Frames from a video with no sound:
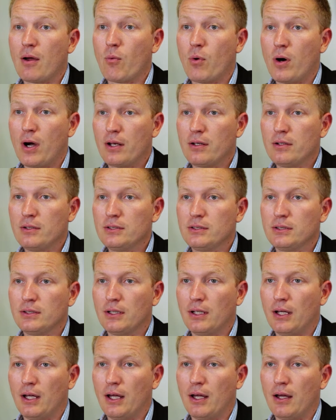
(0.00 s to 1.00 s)
widened
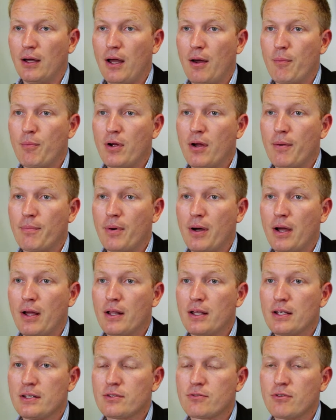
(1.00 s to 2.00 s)
and we're up by
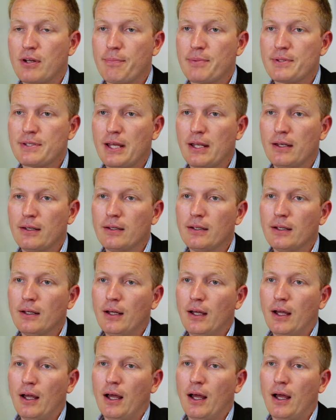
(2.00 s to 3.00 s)
at least
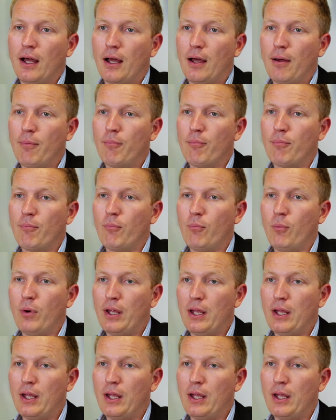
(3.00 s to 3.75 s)
3%.